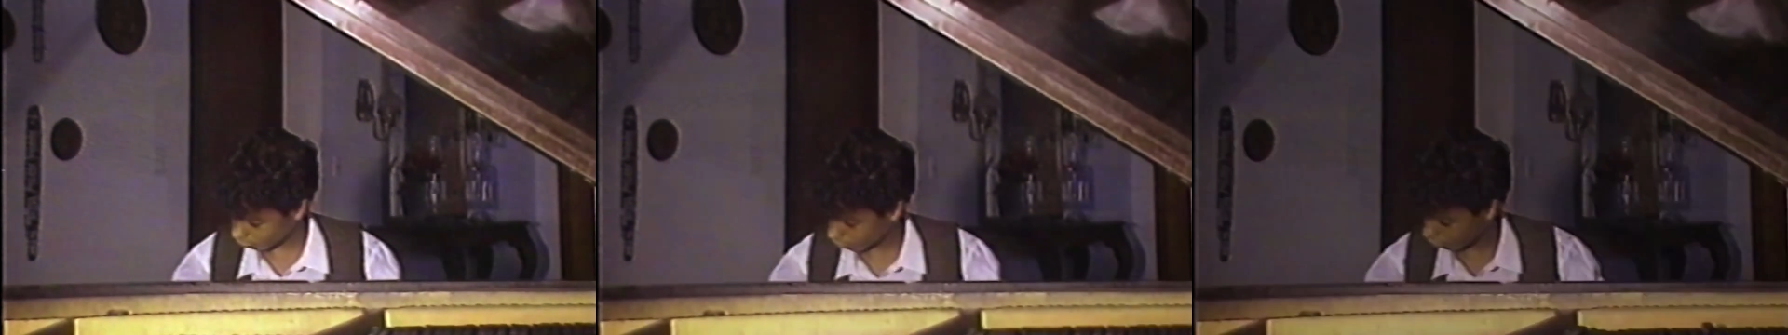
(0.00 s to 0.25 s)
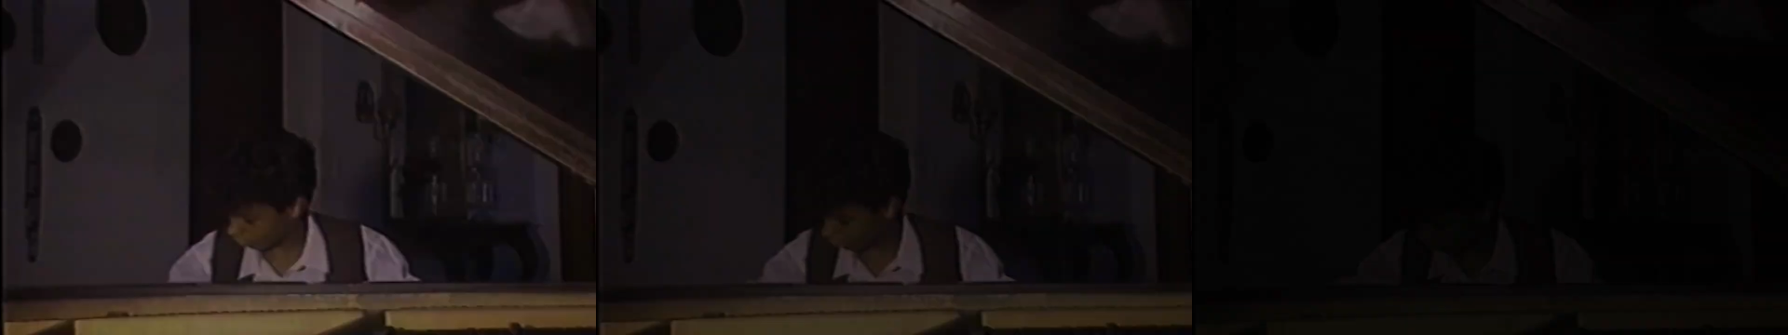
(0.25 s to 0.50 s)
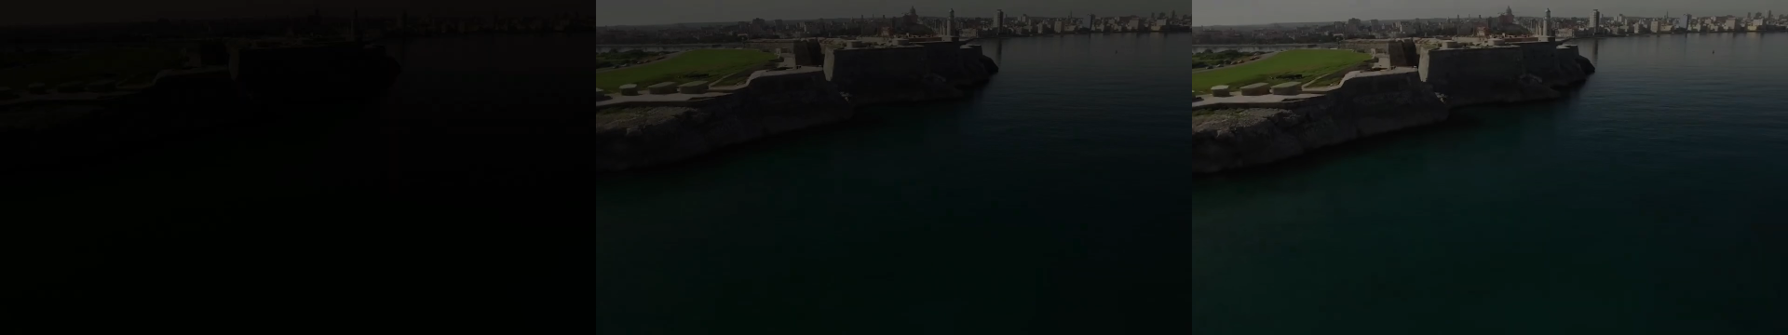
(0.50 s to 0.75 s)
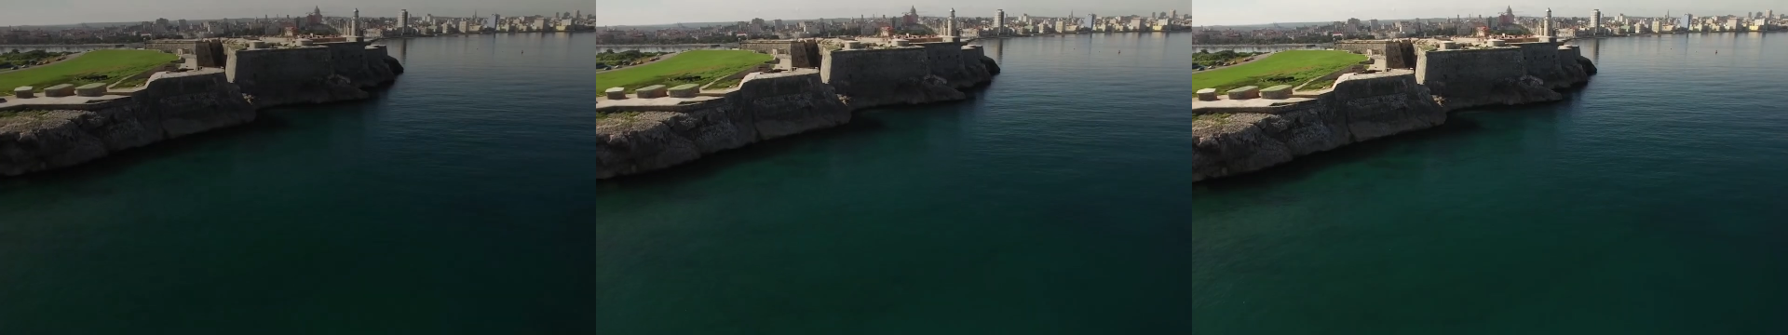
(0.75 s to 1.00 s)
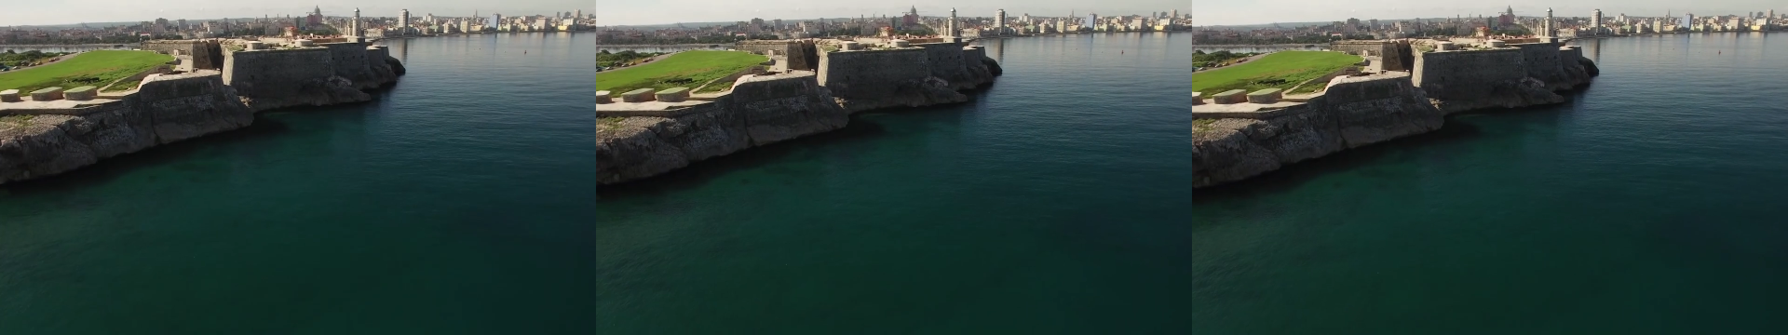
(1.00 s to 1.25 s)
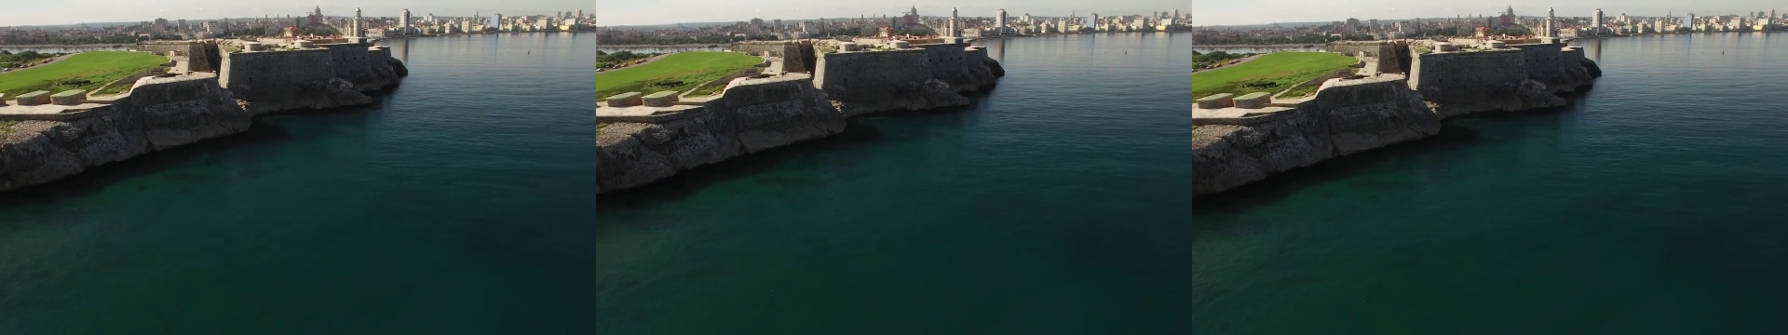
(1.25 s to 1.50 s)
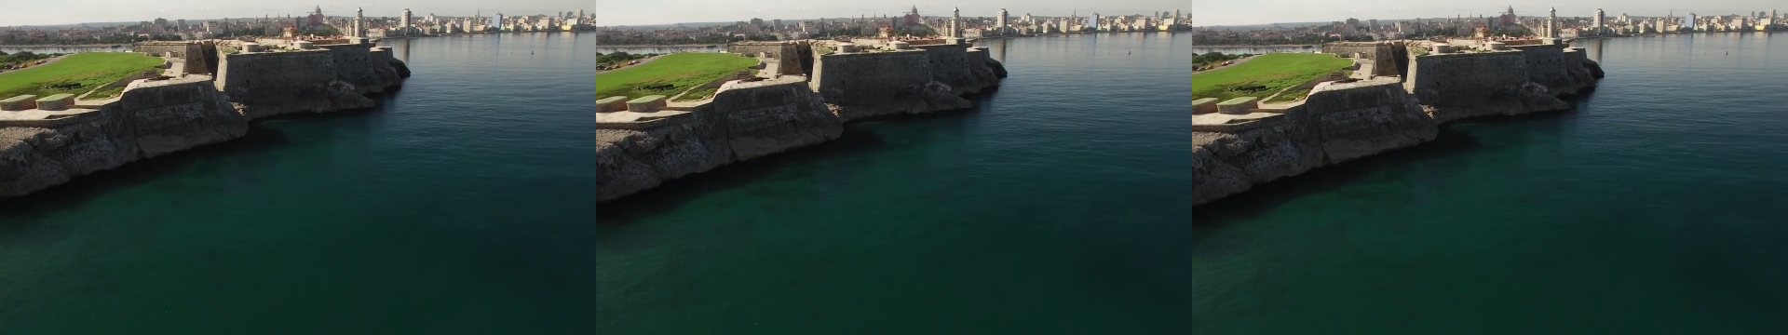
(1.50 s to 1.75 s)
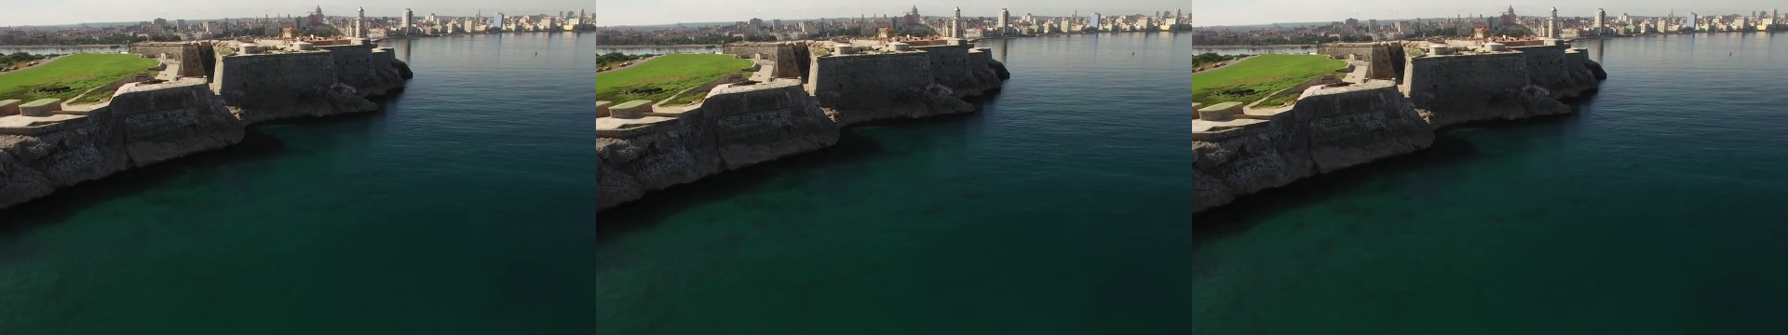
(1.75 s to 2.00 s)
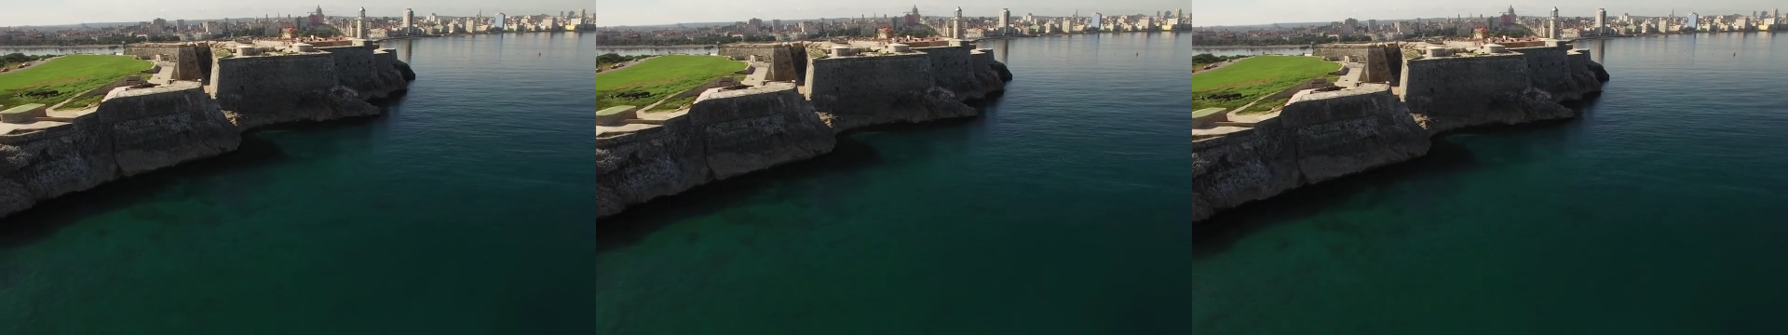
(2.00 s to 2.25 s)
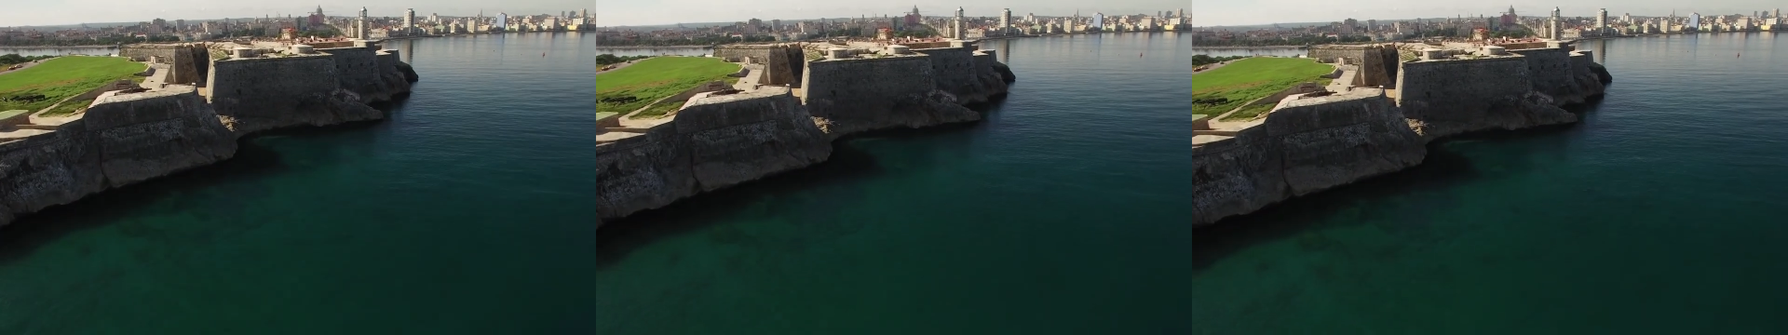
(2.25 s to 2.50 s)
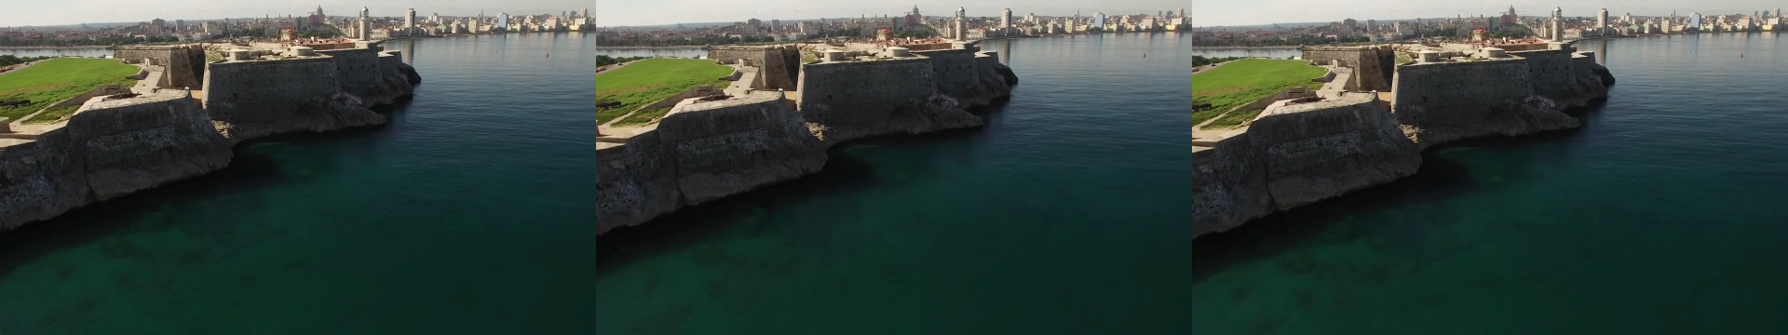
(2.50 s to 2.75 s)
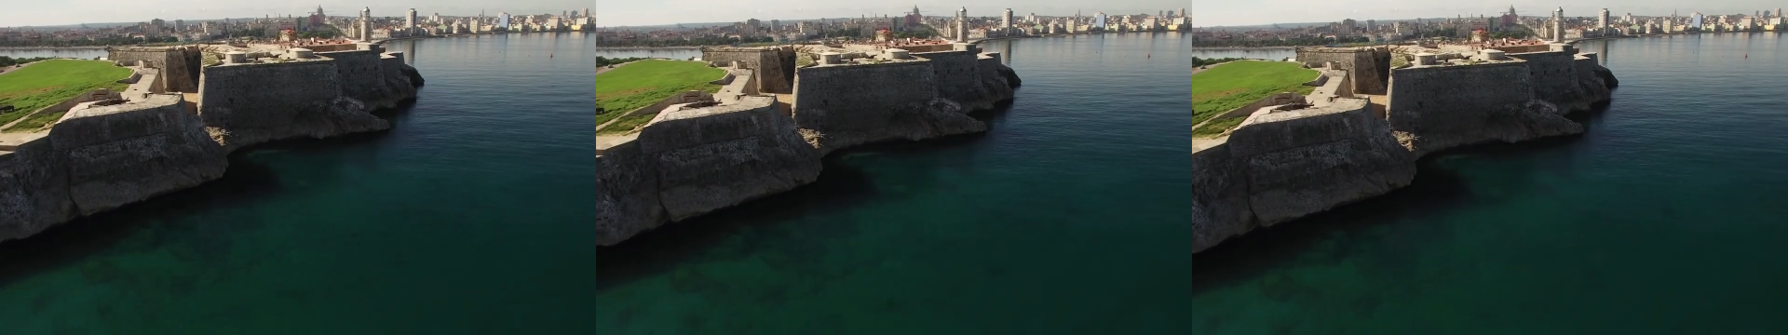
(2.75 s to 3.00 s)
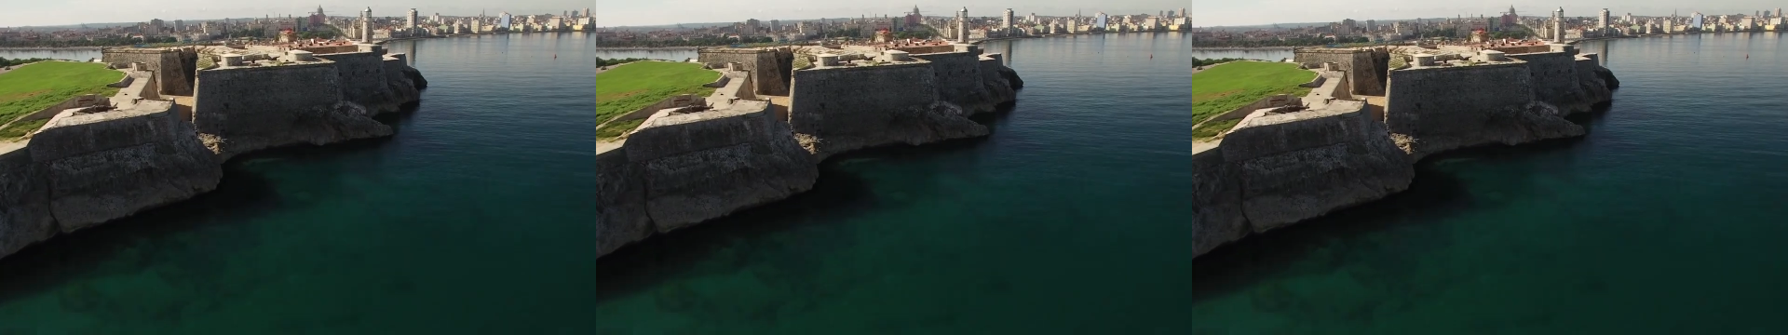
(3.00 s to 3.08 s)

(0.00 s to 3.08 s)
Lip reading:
(no speaker visible)